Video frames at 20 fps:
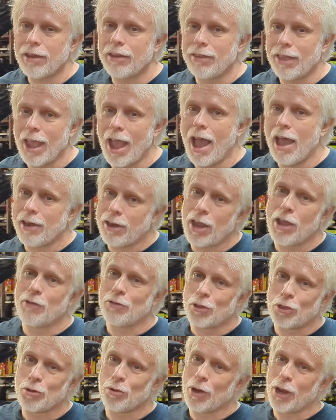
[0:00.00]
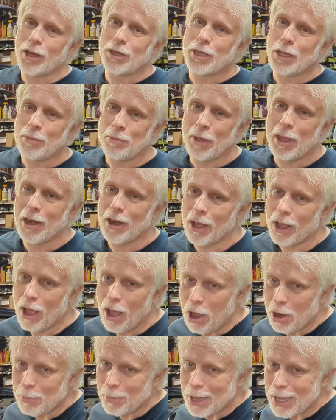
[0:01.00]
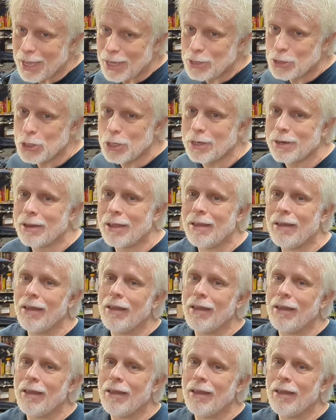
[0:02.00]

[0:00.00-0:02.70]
the idea of the 318 being an economy engine.